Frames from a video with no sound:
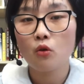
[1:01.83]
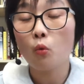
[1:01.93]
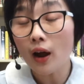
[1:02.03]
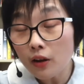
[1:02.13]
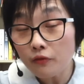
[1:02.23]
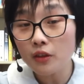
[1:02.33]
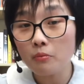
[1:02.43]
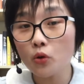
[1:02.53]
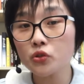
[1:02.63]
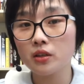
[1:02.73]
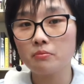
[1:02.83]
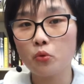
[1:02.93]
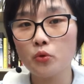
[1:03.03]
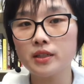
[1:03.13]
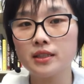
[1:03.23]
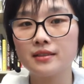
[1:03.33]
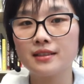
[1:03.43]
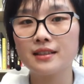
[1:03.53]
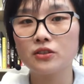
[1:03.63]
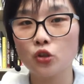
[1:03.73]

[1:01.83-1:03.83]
One of the most important